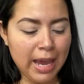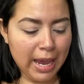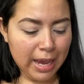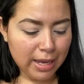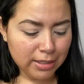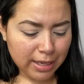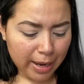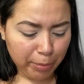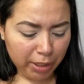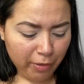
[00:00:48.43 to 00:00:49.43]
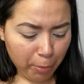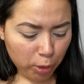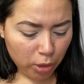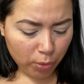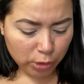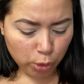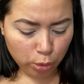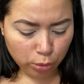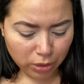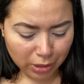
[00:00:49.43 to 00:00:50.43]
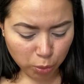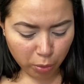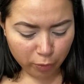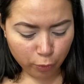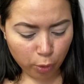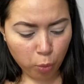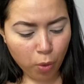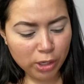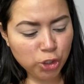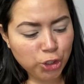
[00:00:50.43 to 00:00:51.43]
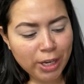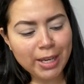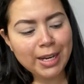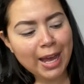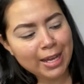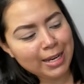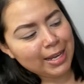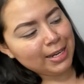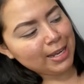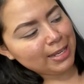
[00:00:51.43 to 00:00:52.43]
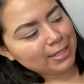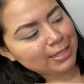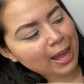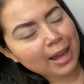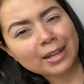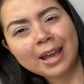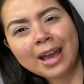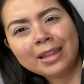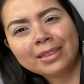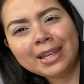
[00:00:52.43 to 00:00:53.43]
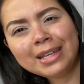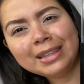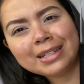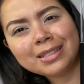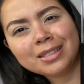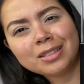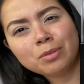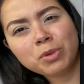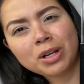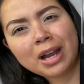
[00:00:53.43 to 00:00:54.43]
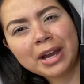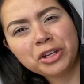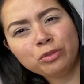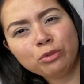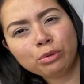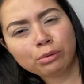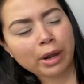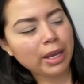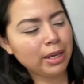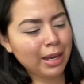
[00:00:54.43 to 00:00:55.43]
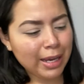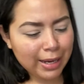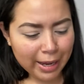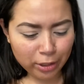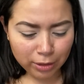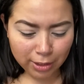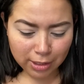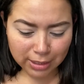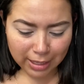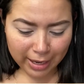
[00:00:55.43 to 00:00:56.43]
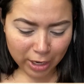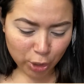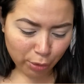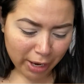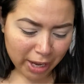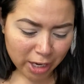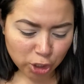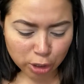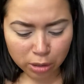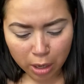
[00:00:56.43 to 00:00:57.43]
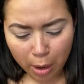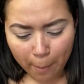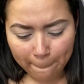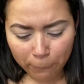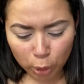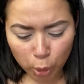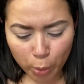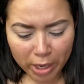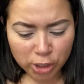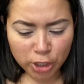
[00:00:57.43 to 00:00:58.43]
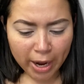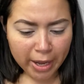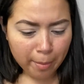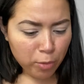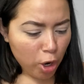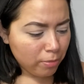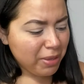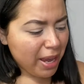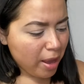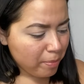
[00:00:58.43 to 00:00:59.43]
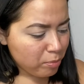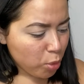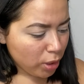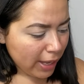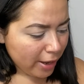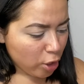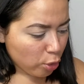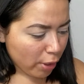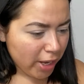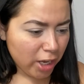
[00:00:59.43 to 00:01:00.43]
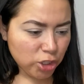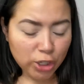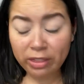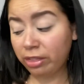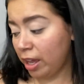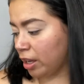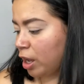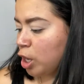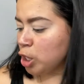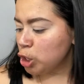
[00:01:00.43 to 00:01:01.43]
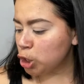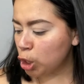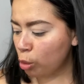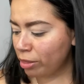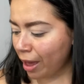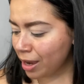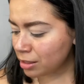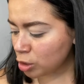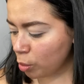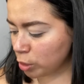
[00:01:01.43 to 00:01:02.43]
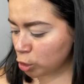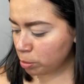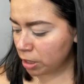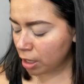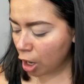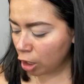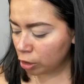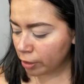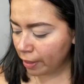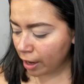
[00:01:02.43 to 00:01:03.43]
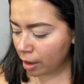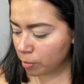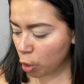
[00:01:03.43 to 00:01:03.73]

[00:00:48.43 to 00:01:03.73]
And I believe I'm only going to use this one for one shade, and it is that, I think that's some kind of gray. It kind of looks like grayish, bluish. More like a grayish, I think. So that is going to be the color that I am